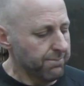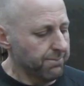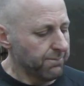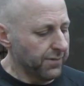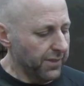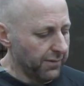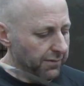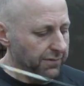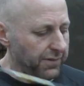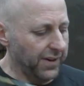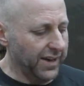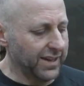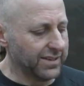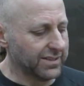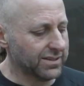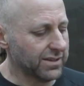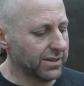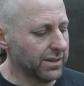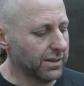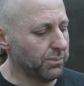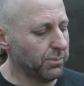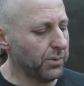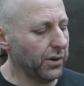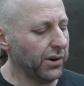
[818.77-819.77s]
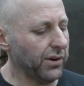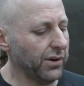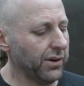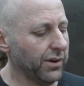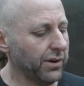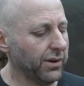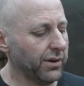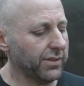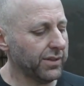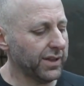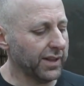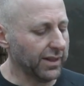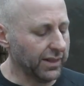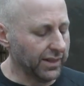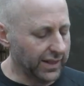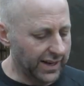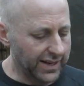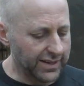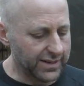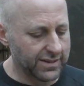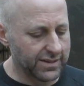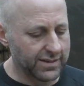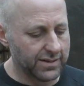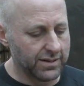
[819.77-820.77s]
the faster the bow,
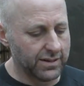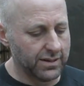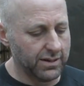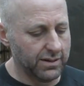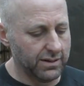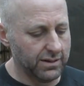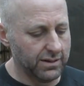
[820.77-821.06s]
the